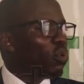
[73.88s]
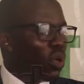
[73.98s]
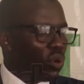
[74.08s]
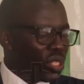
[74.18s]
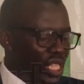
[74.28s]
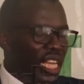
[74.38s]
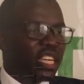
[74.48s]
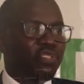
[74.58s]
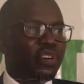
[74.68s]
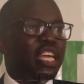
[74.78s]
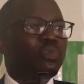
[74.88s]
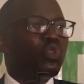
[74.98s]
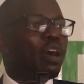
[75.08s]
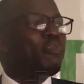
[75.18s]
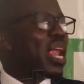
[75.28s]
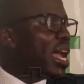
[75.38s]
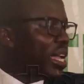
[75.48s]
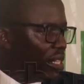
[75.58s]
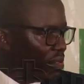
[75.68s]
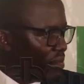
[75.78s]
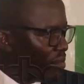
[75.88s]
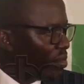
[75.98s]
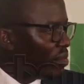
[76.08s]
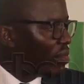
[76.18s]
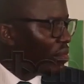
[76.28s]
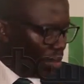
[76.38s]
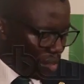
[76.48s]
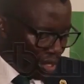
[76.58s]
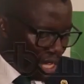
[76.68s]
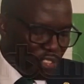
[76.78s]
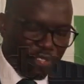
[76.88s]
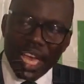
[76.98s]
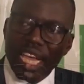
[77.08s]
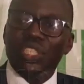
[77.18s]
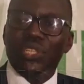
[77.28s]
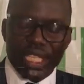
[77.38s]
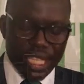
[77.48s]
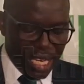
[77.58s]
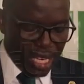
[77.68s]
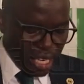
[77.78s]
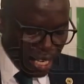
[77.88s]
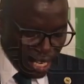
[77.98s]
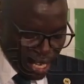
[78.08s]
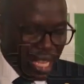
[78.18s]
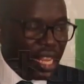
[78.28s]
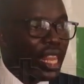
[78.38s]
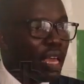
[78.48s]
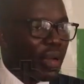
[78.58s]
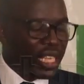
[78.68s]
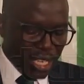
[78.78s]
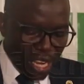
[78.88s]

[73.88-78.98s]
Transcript: we will seek for them to apply if they are interested in leading the party.